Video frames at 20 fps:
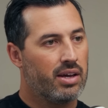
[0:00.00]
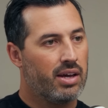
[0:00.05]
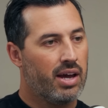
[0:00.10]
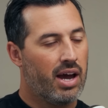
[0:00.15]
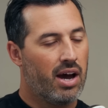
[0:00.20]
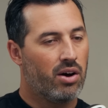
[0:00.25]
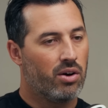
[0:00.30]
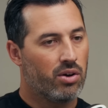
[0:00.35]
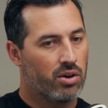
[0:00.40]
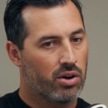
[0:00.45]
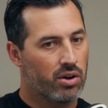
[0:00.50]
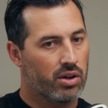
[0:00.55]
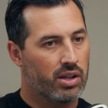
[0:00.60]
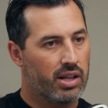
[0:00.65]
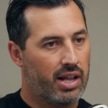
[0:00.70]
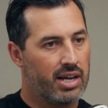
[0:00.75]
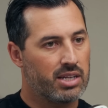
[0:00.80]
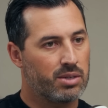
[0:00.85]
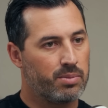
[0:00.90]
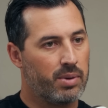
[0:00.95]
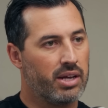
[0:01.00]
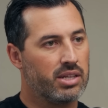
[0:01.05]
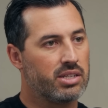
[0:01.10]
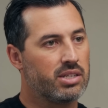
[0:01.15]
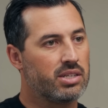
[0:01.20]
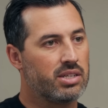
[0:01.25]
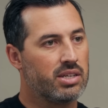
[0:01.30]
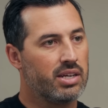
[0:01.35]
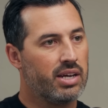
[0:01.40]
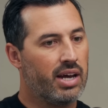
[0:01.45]
how her
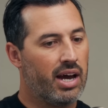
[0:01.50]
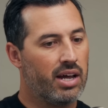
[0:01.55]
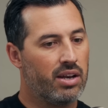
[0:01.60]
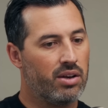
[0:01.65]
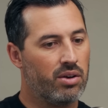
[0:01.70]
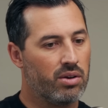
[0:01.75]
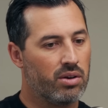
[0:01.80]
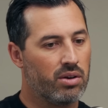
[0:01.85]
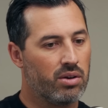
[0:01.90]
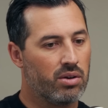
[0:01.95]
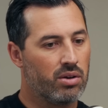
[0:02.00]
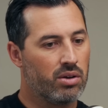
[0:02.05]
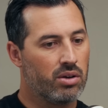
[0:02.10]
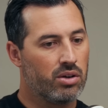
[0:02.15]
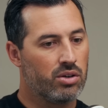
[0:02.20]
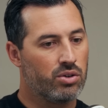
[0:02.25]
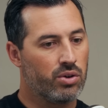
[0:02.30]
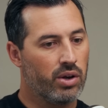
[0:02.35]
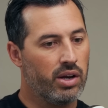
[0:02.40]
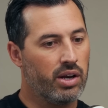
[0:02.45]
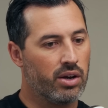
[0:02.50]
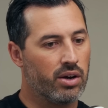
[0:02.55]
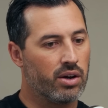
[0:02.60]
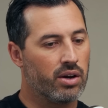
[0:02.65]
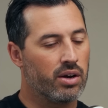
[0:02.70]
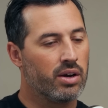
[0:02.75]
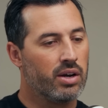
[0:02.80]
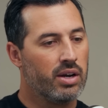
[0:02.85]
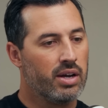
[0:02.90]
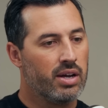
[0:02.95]
classmates had treated
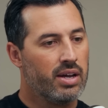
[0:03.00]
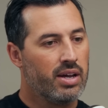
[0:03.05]
her